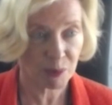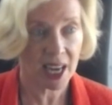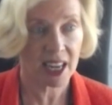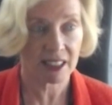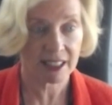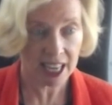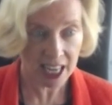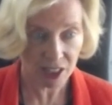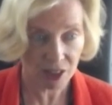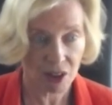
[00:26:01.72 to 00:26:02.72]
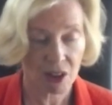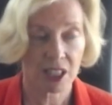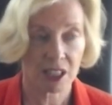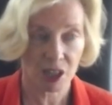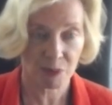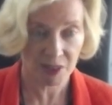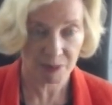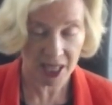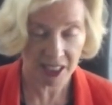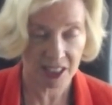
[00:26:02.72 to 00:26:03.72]
that EMA has taken on in terms
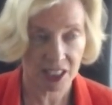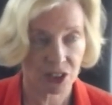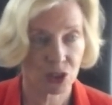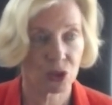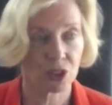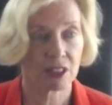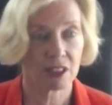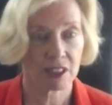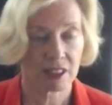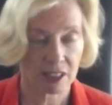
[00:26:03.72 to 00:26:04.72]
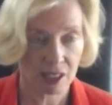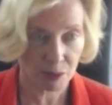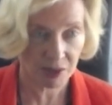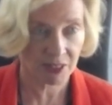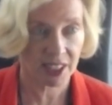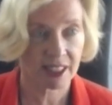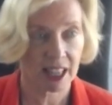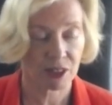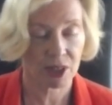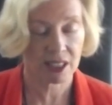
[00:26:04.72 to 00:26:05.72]
of managing shortages, in terms of
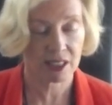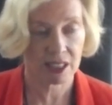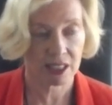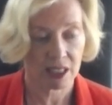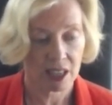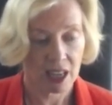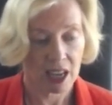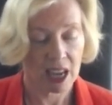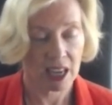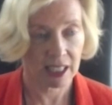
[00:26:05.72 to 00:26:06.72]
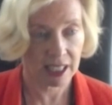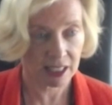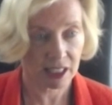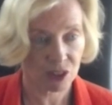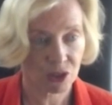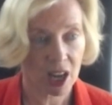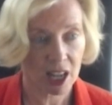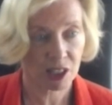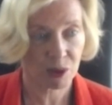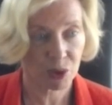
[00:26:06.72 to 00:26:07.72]
accelerating clinical
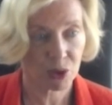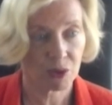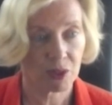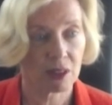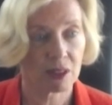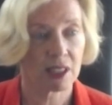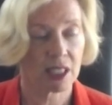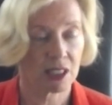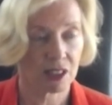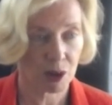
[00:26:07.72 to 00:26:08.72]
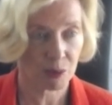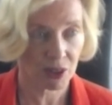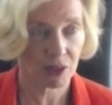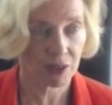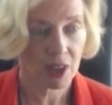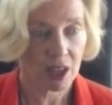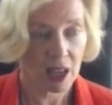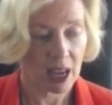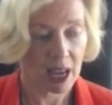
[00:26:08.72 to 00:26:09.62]
trials approvals, in terms of